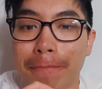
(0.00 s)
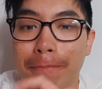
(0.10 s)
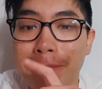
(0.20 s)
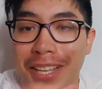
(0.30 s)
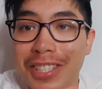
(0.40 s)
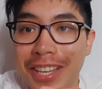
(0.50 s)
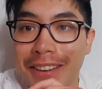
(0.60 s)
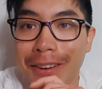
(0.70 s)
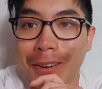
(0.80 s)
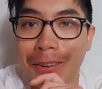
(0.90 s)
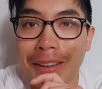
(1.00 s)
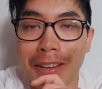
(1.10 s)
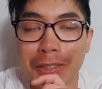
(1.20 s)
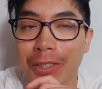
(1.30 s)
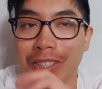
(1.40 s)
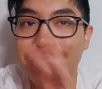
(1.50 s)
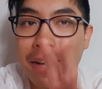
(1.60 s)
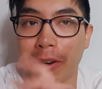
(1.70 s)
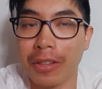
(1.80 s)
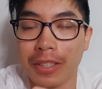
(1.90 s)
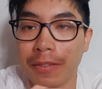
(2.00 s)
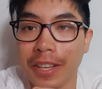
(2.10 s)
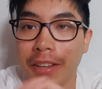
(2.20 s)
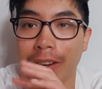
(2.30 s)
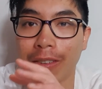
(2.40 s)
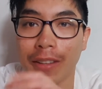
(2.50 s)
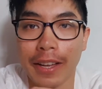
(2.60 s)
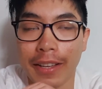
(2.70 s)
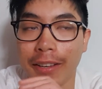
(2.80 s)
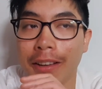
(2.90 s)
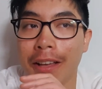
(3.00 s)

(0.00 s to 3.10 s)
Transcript: being cheated on. I should just title this video like